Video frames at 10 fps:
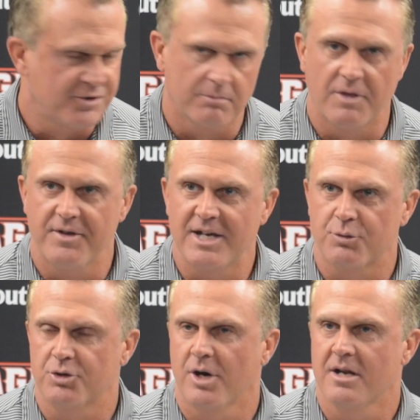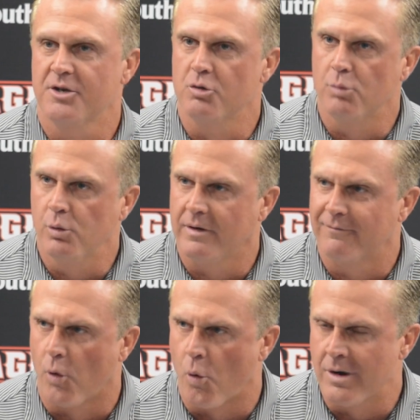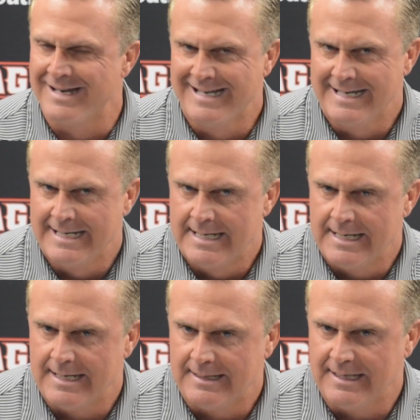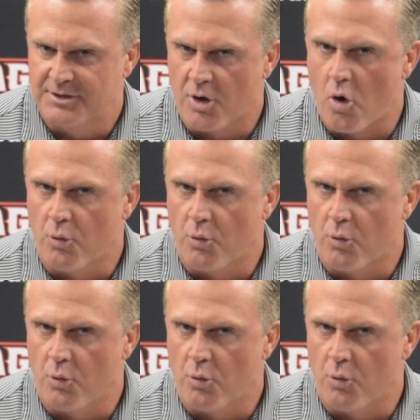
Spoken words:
with some of the things we're trying to do moving forward, is